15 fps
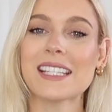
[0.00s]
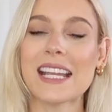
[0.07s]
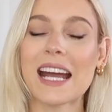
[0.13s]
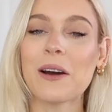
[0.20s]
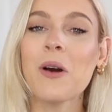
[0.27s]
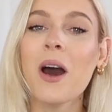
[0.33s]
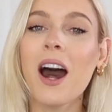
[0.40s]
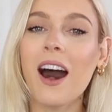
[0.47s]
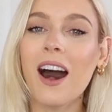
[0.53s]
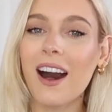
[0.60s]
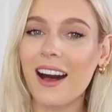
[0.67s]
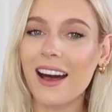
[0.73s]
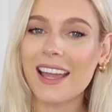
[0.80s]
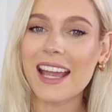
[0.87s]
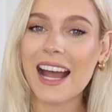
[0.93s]
Now,
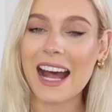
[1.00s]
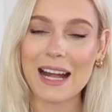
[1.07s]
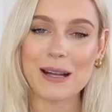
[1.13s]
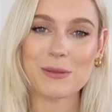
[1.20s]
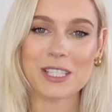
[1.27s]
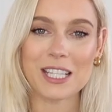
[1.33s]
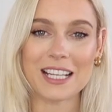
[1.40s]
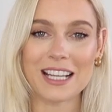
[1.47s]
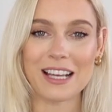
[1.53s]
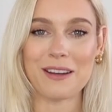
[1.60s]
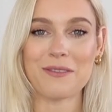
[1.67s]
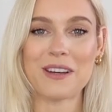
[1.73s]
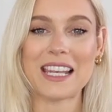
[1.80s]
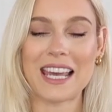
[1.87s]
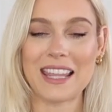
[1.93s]
I absolutely
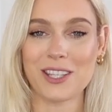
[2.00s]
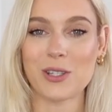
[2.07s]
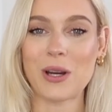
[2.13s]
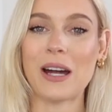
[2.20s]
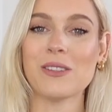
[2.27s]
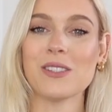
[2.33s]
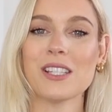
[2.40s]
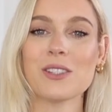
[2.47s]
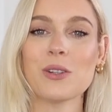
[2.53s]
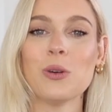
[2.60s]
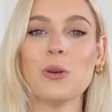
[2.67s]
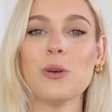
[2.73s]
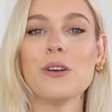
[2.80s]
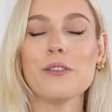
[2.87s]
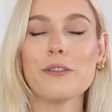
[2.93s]
love leather trousers
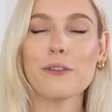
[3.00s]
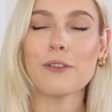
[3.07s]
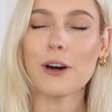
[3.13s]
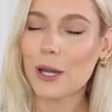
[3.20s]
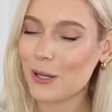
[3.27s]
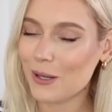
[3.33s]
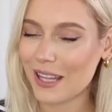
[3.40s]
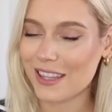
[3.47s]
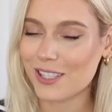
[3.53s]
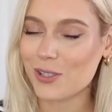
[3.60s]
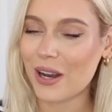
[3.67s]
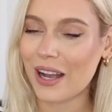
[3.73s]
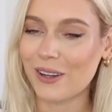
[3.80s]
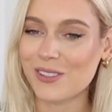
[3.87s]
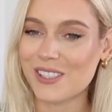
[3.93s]
or faux leather
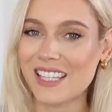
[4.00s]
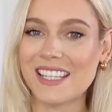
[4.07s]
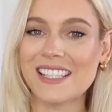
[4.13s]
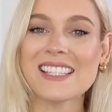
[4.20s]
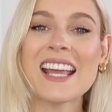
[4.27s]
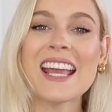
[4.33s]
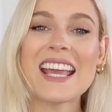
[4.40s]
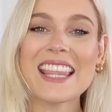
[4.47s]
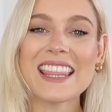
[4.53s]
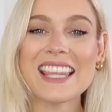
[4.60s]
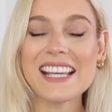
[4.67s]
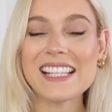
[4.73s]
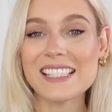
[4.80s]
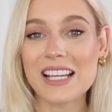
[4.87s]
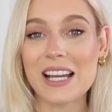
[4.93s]
trousers
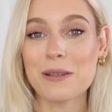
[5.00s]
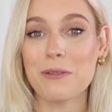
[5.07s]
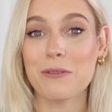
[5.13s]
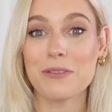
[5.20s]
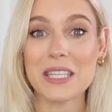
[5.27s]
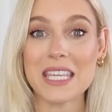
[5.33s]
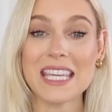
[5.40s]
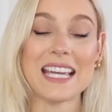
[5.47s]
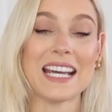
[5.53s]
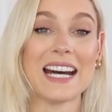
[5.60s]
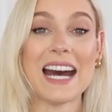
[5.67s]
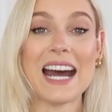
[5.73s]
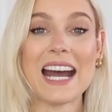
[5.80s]
this time of year,